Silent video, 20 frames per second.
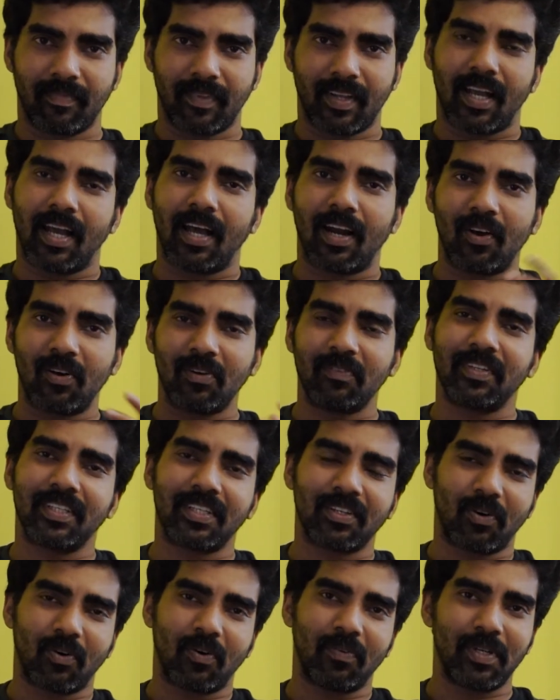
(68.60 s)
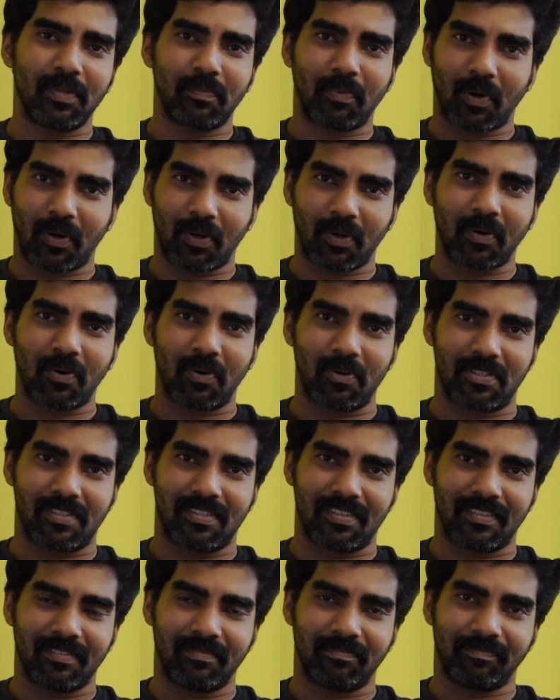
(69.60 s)
Along with the COVID
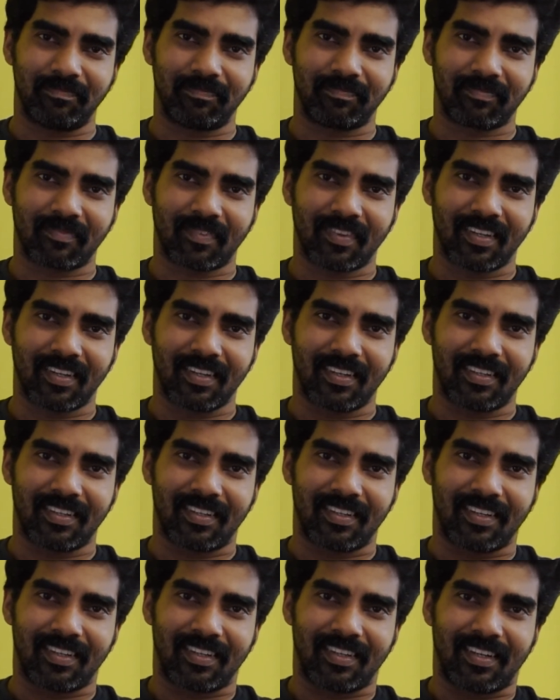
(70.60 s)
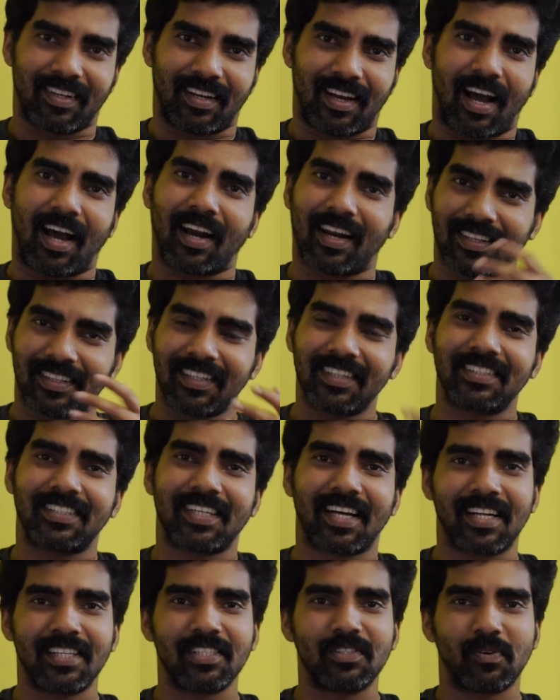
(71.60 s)
protocols, another
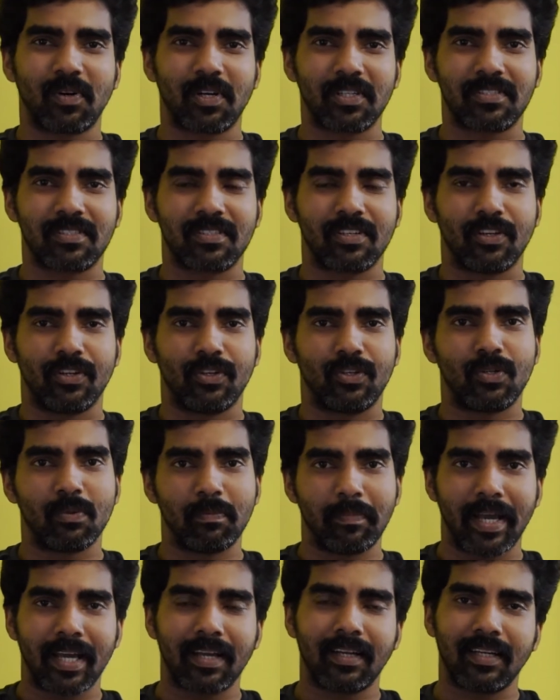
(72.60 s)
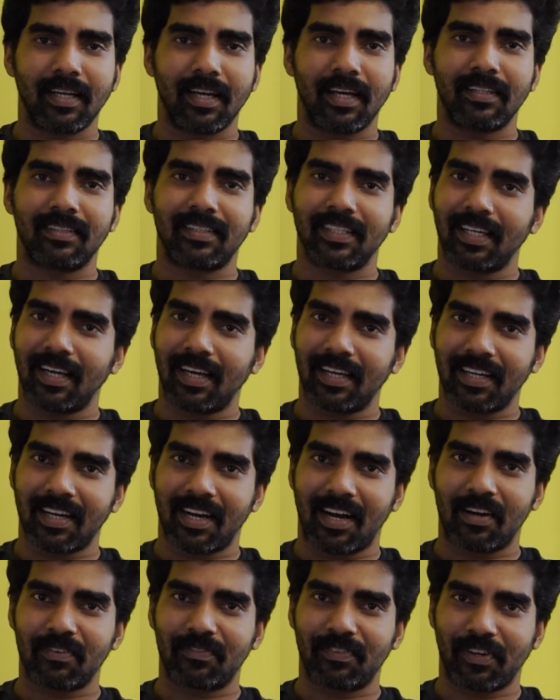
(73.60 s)
challenge was to make a
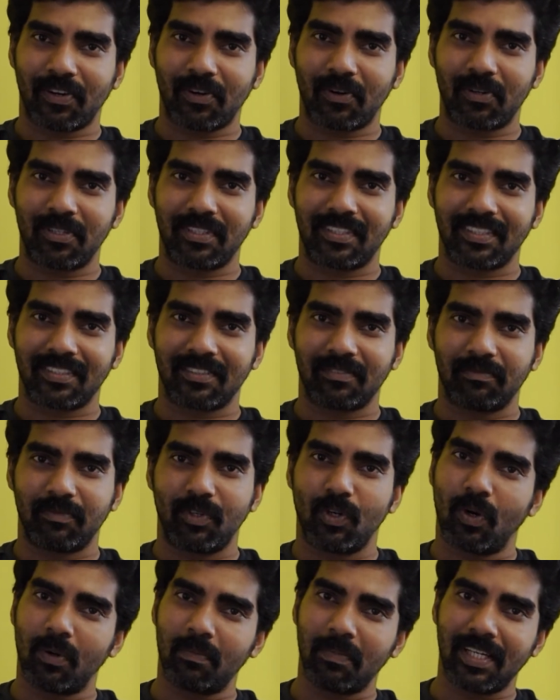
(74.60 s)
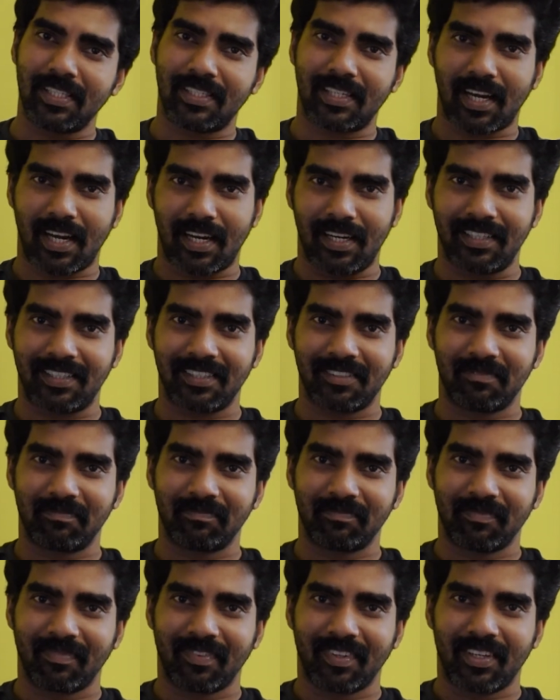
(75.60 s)
3.5-year-old normal child
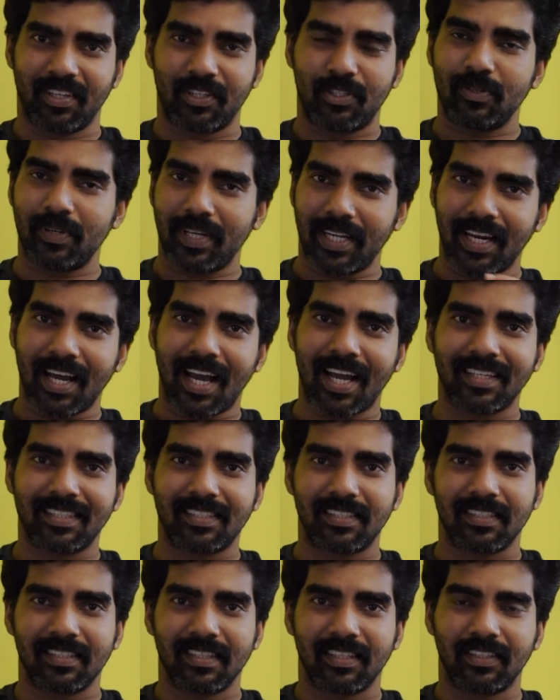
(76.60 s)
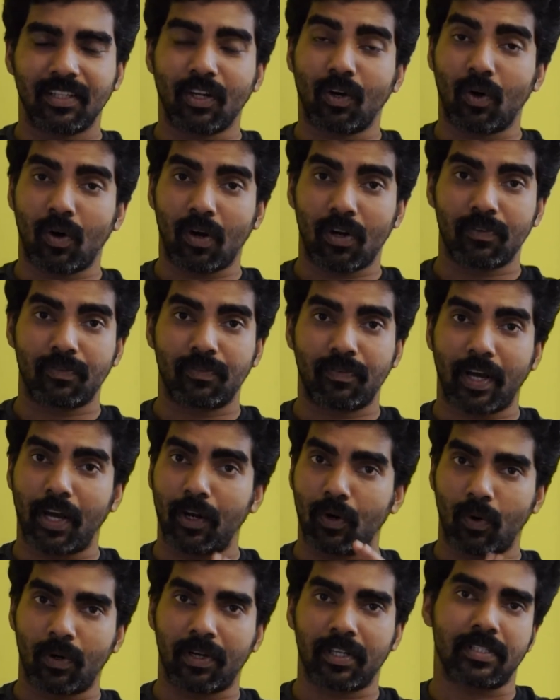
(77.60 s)
to enact the role of an
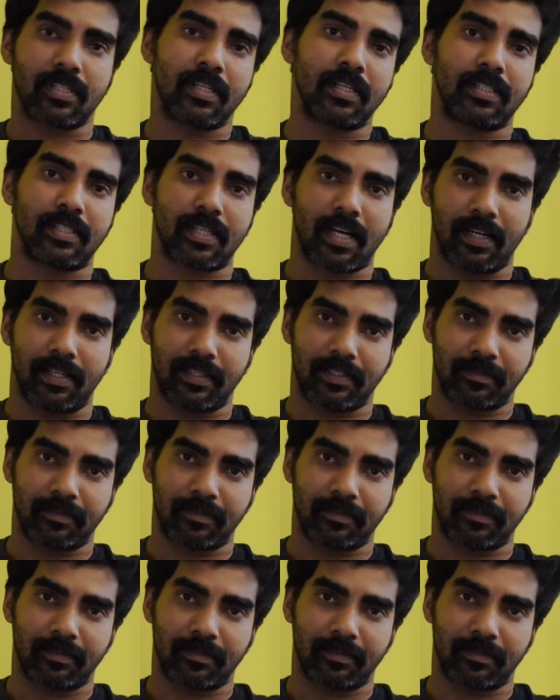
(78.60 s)
autistic child.